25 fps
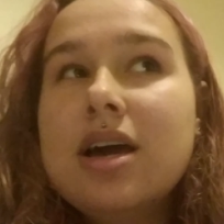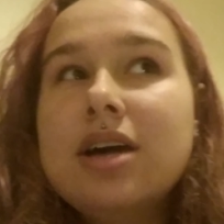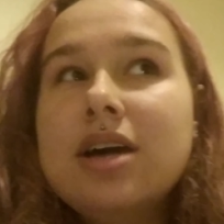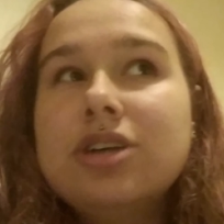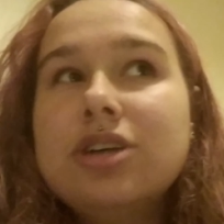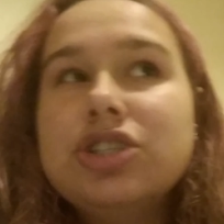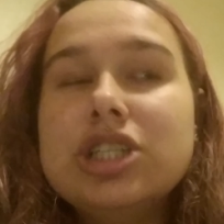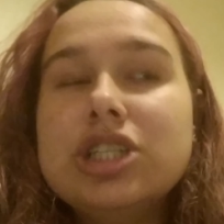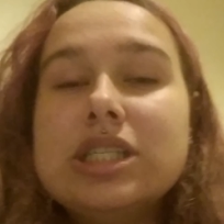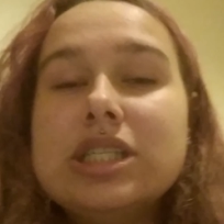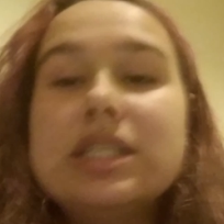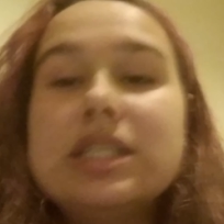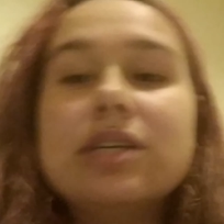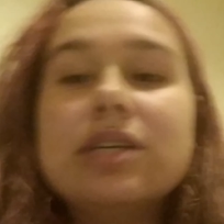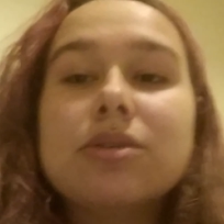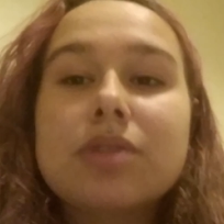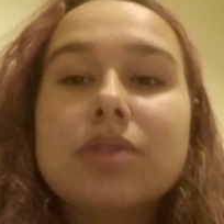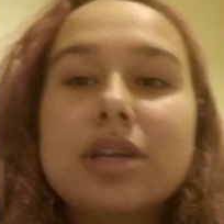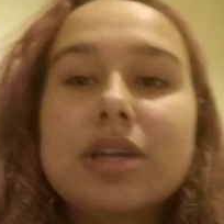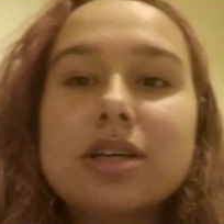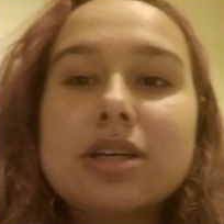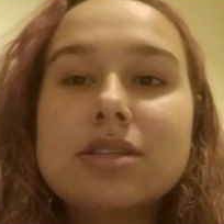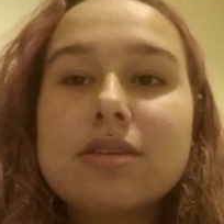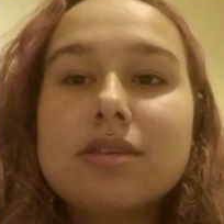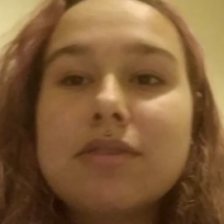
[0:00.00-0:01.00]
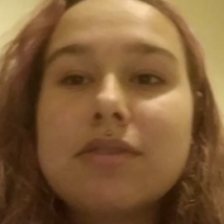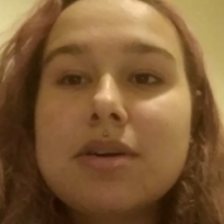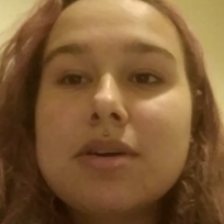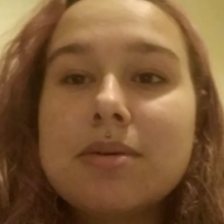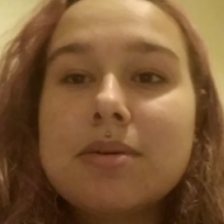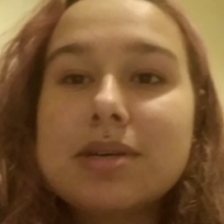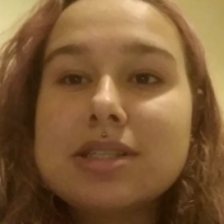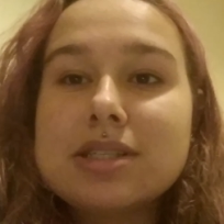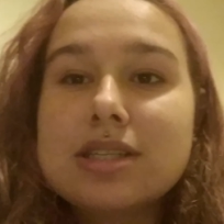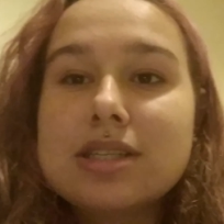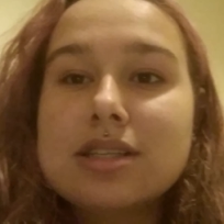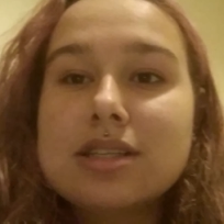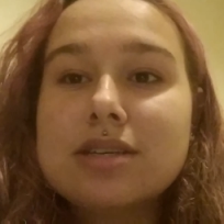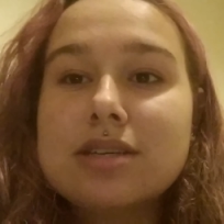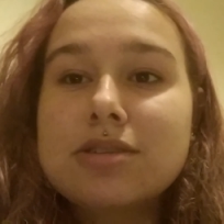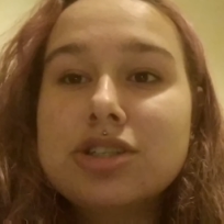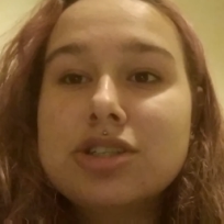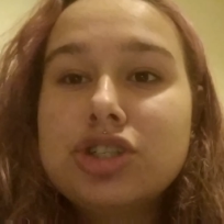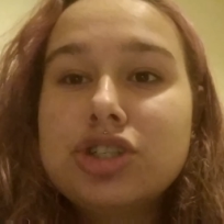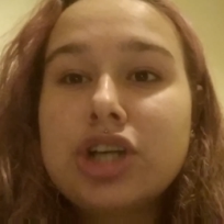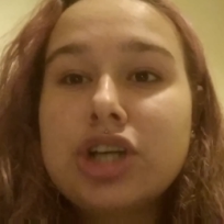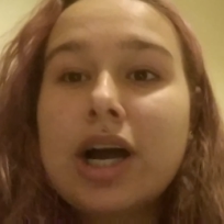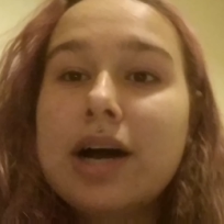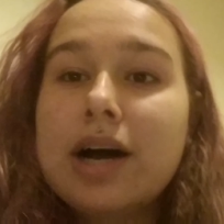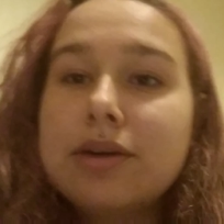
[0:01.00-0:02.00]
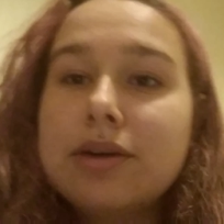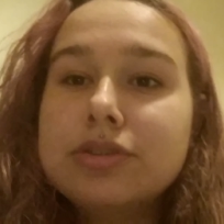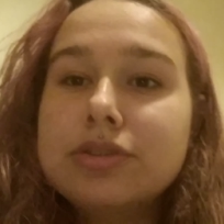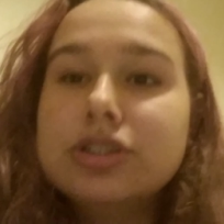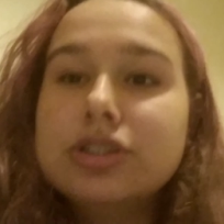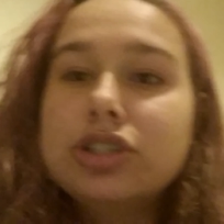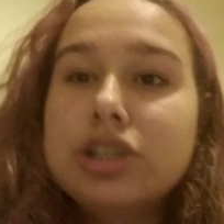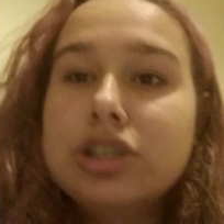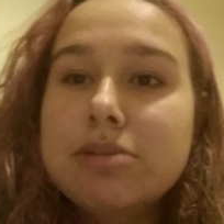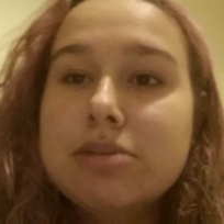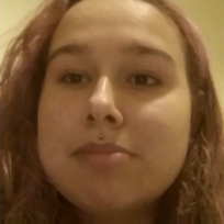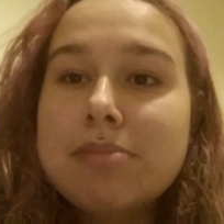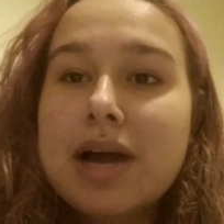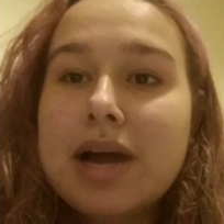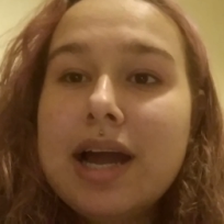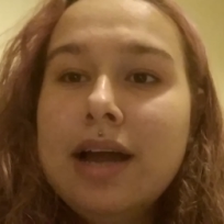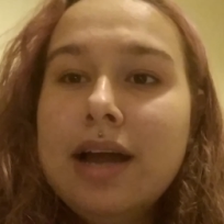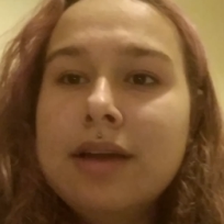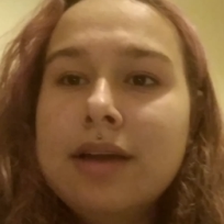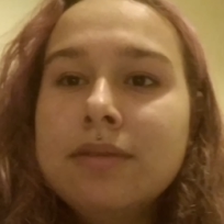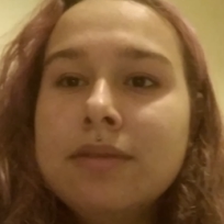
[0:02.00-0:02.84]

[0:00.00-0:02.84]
she still thinks of him as the child that she met.